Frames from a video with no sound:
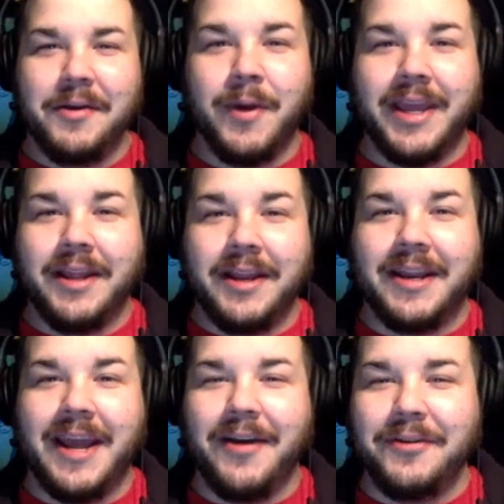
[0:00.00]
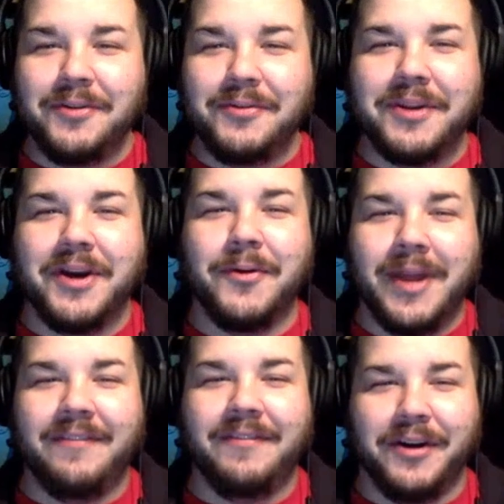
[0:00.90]
Wait, now you don't
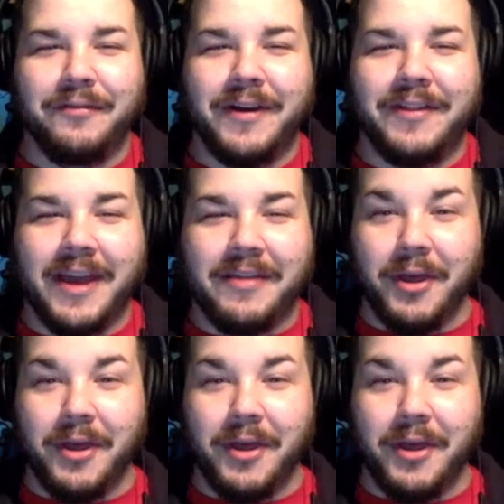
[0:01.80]
have to go fight the guy.